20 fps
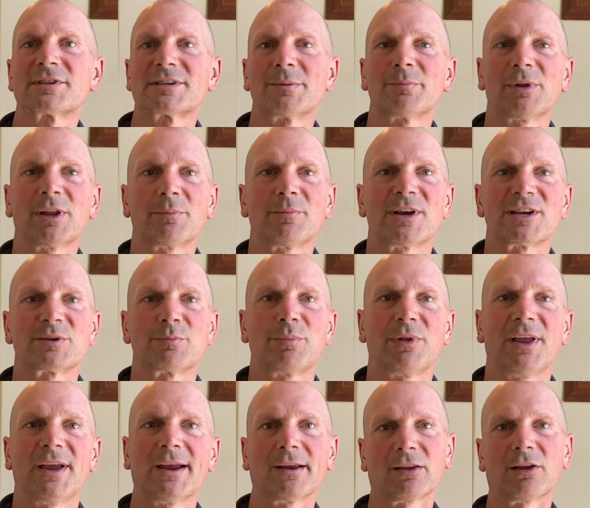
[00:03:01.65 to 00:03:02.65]
simply must
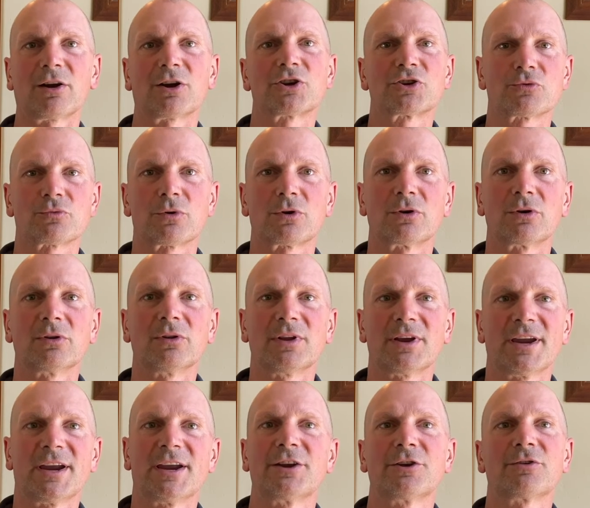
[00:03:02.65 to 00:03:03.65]
play a large role
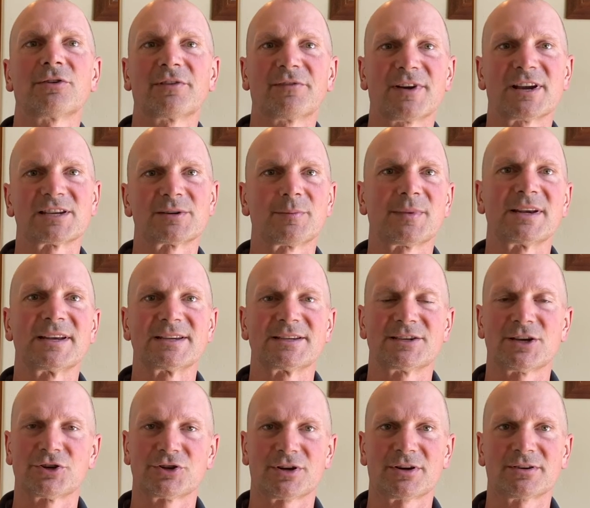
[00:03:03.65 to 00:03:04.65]
in your investment
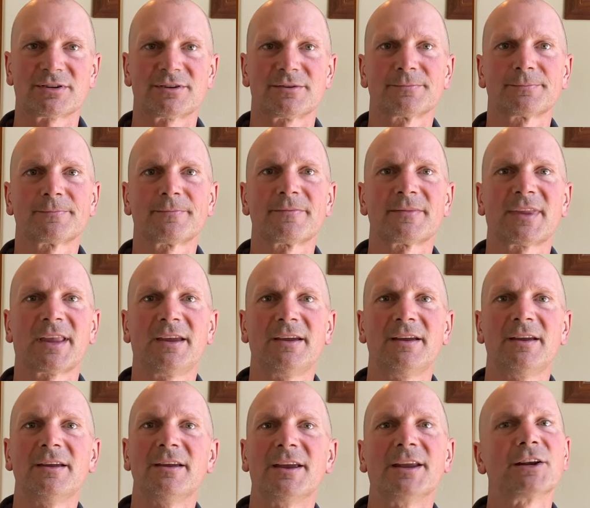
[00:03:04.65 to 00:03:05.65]
decisions,
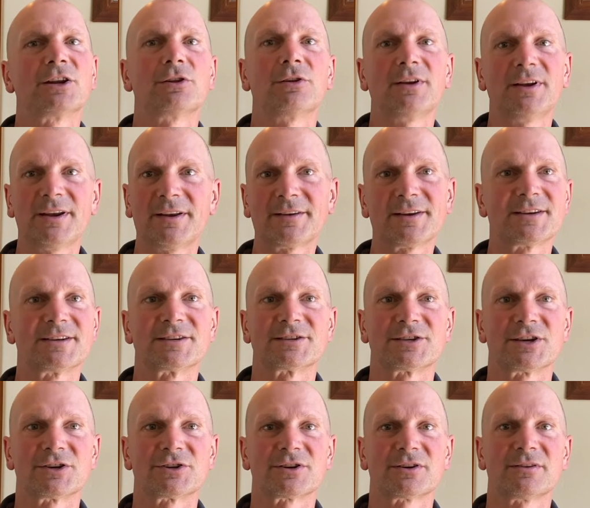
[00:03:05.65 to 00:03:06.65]
including the
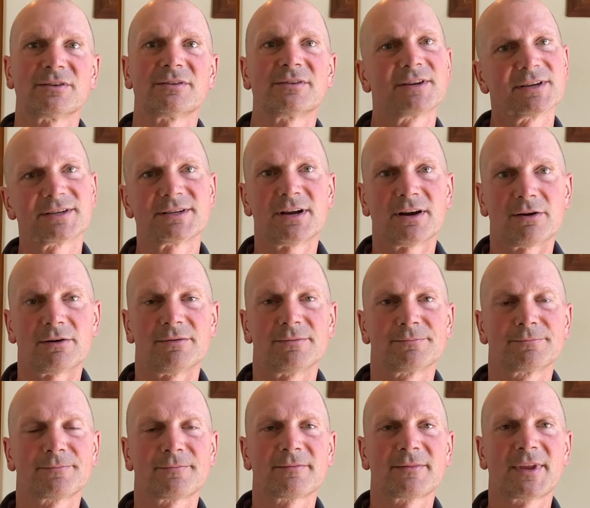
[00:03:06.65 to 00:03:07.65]
decision to sell.
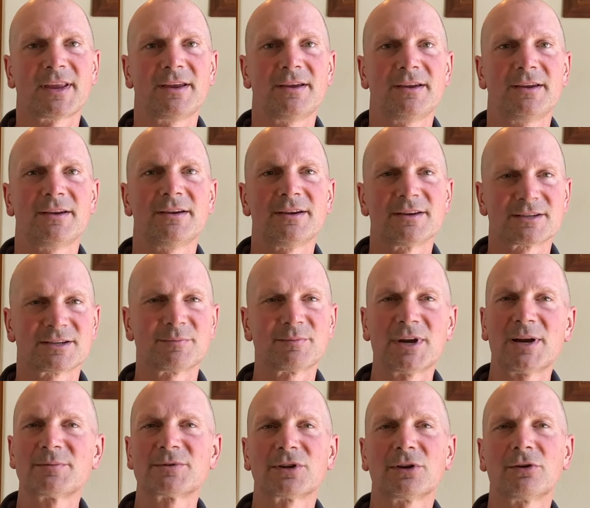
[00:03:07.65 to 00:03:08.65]

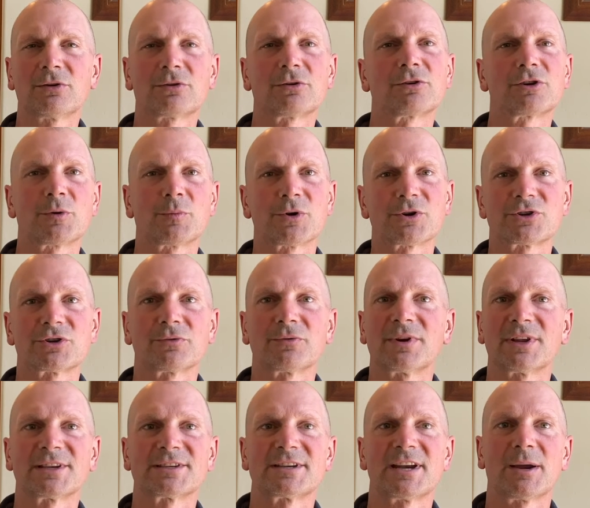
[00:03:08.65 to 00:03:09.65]
Sometimes the local commercial
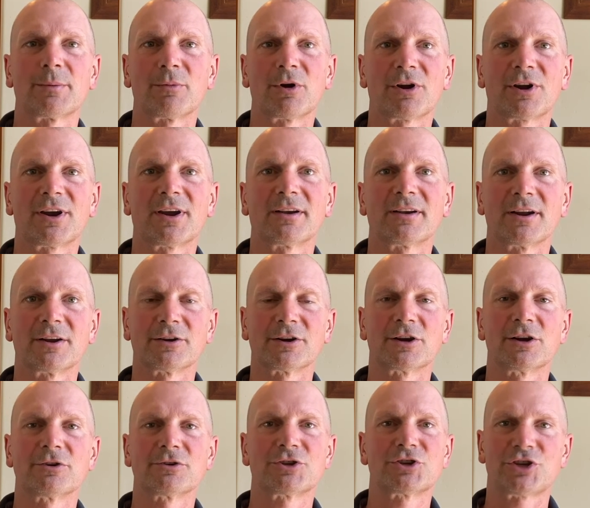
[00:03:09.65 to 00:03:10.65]
real estate market
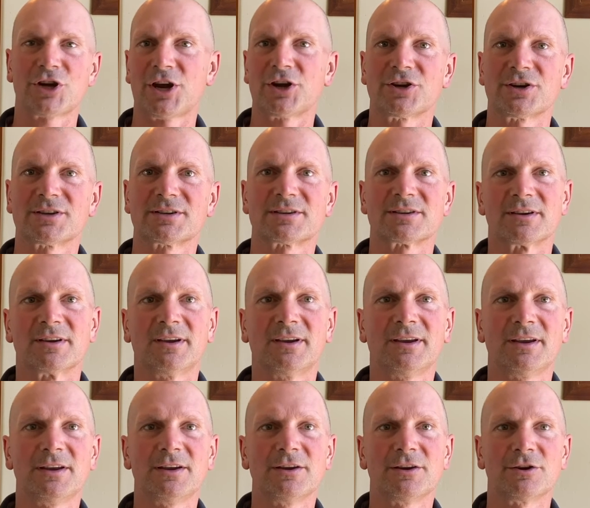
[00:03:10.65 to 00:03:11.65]
undergoes changes,
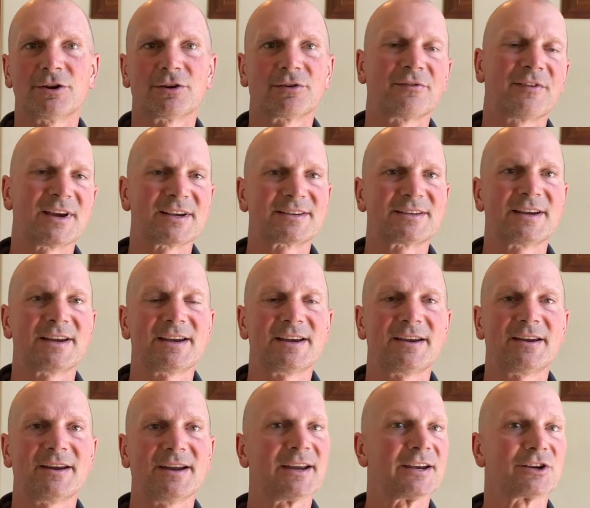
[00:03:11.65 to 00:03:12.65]
your
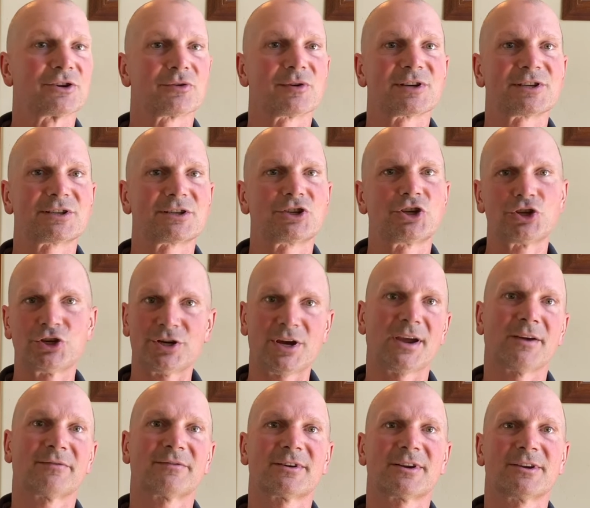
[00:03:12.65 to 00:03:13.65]
investing interests
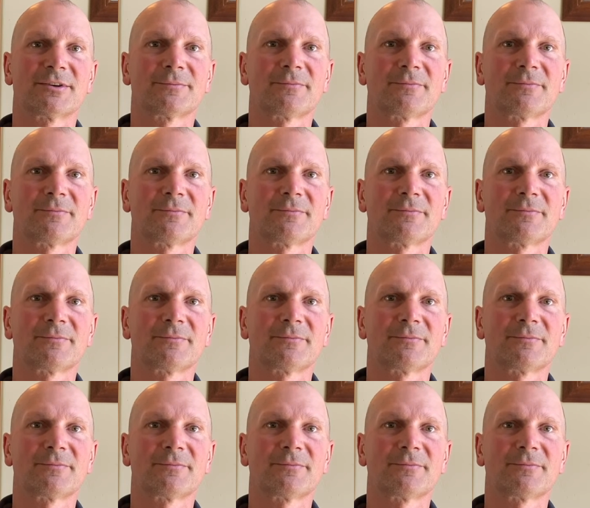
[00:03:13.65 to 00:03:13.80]
shift,